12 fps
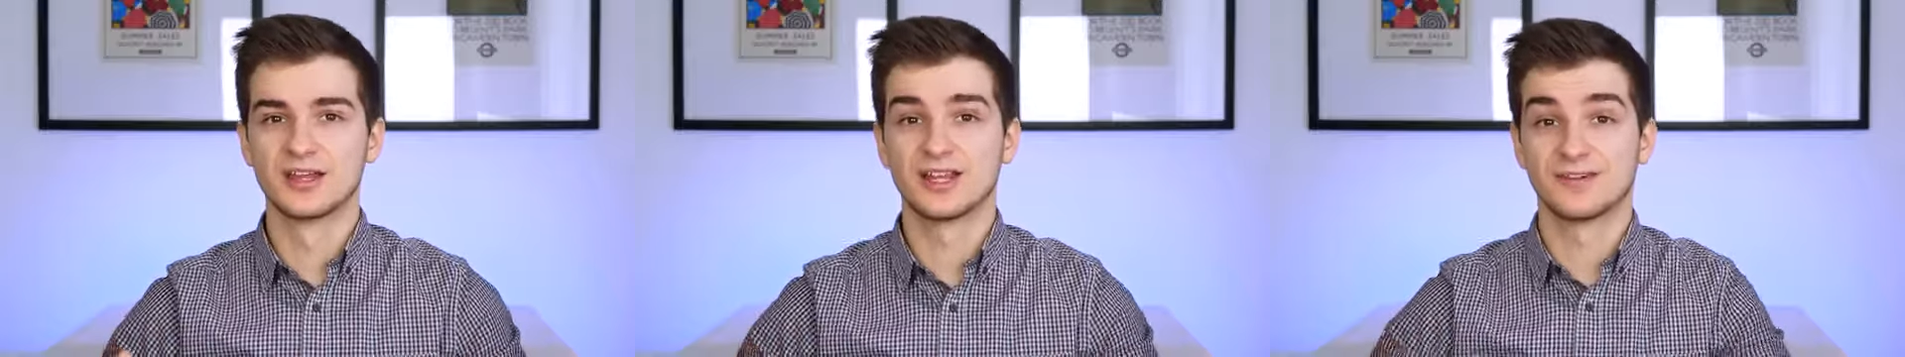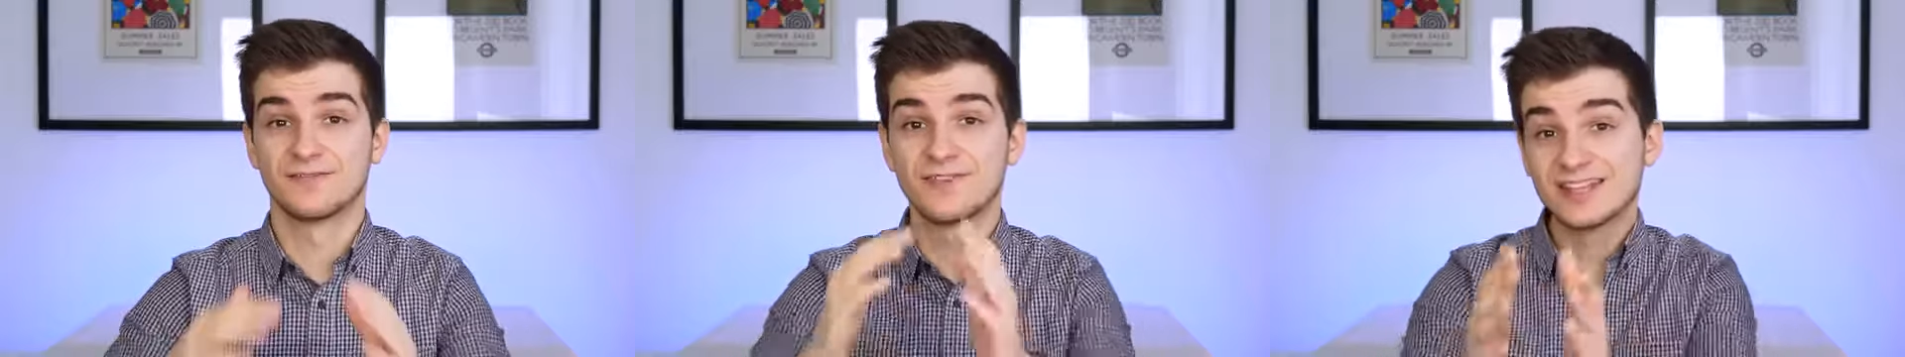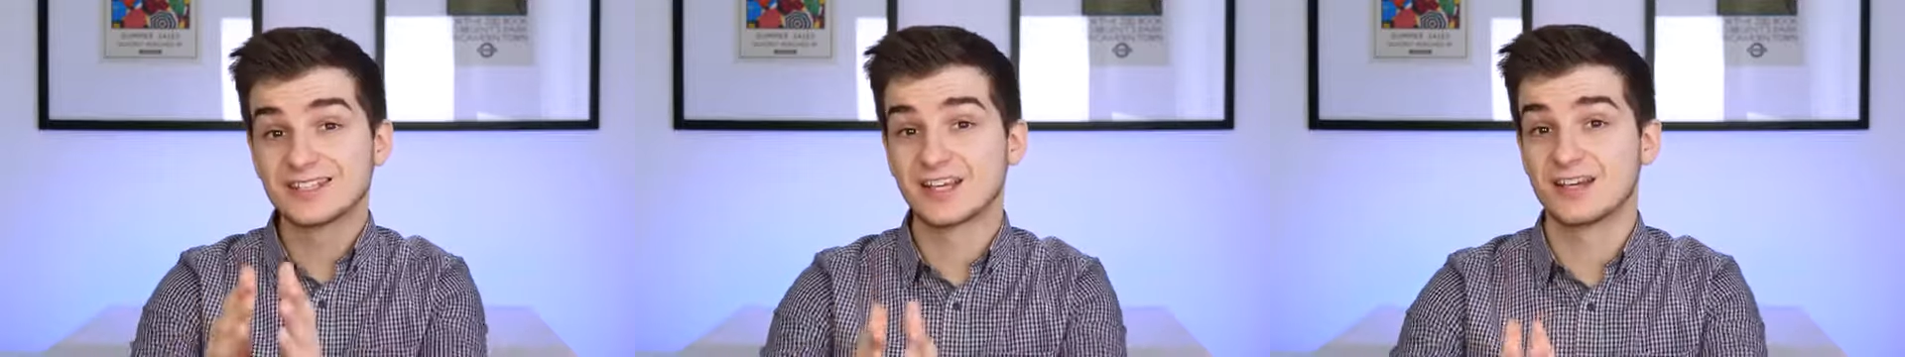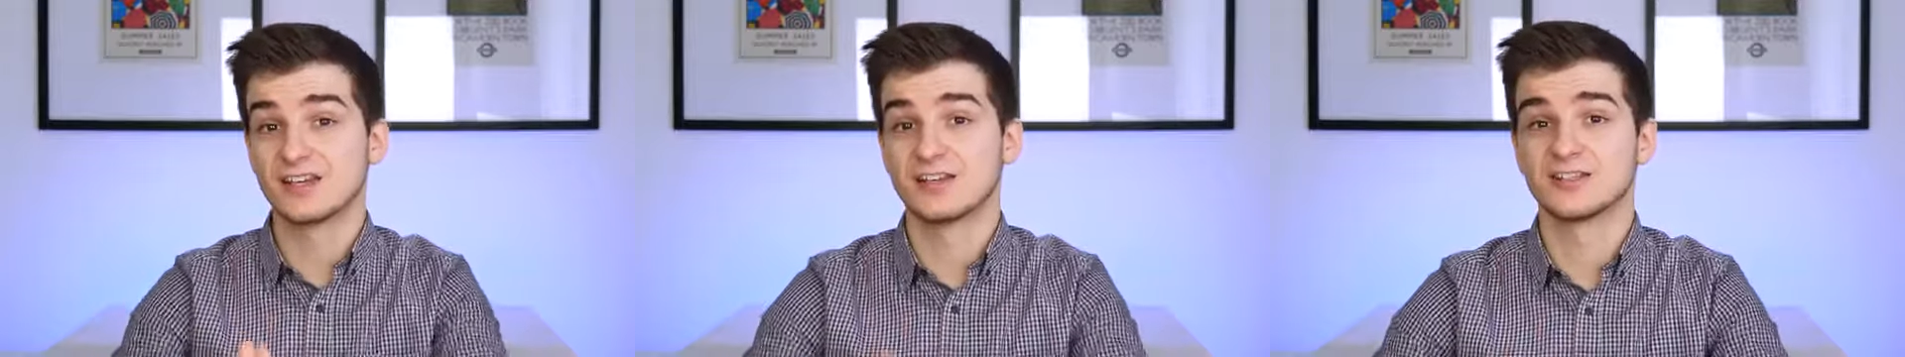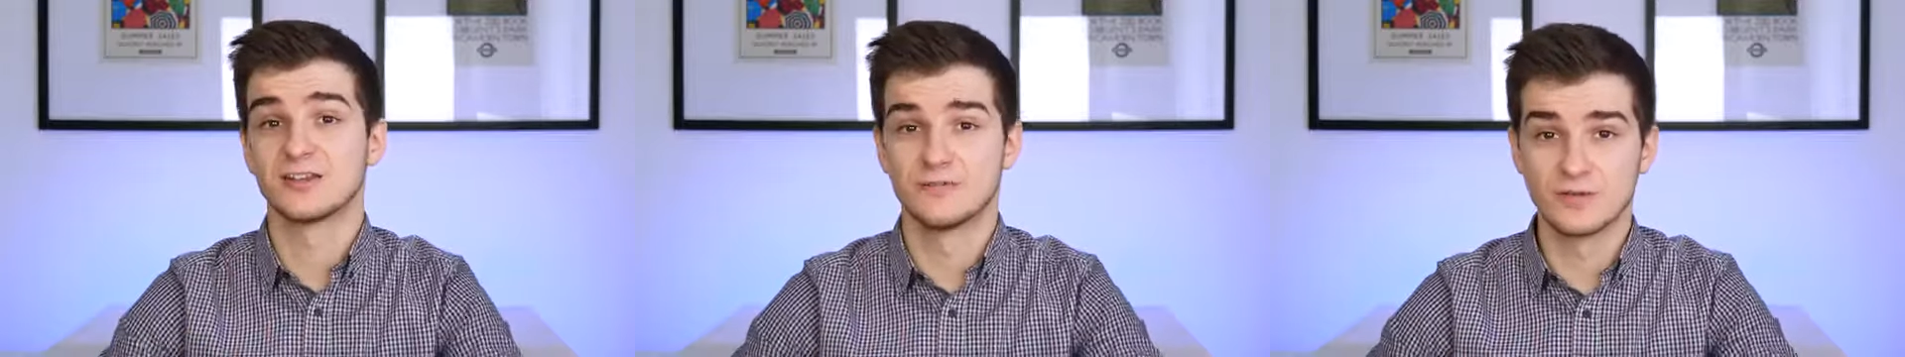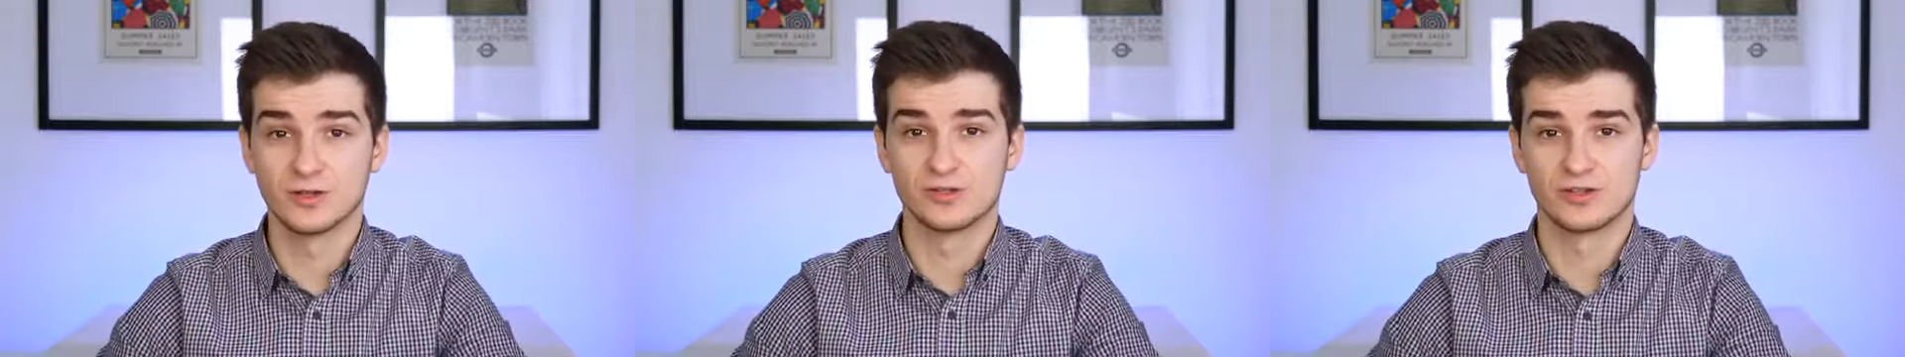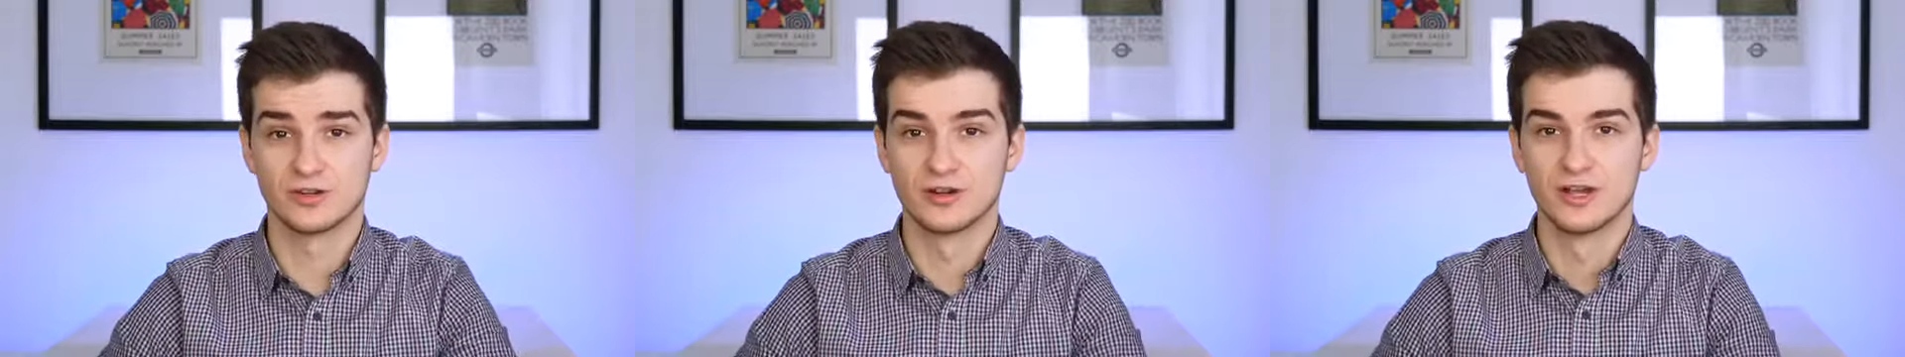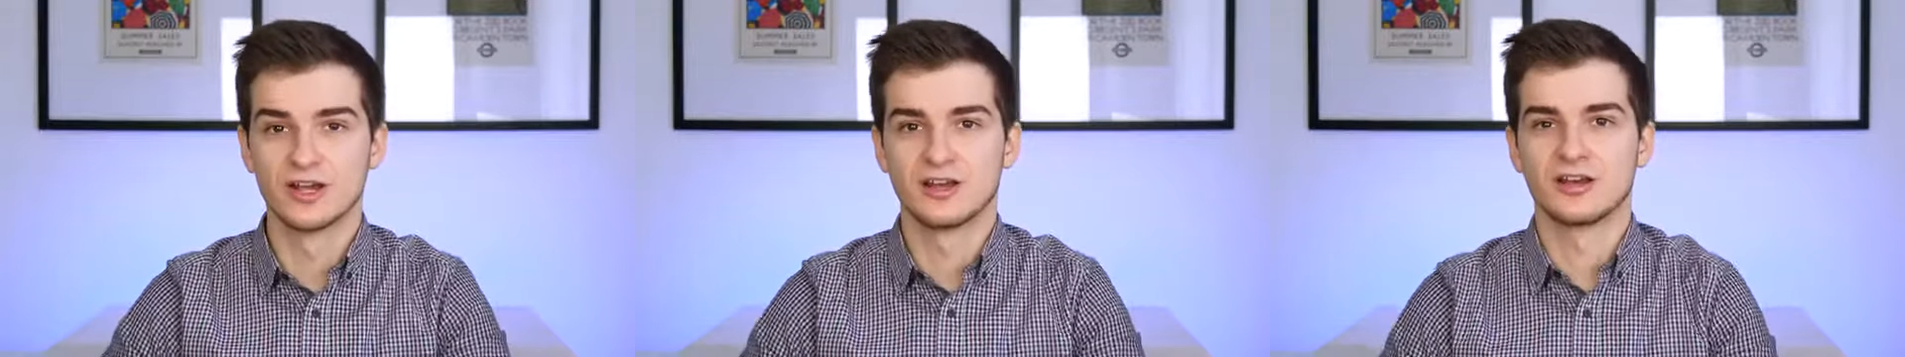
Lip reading: that Face ID is the feature,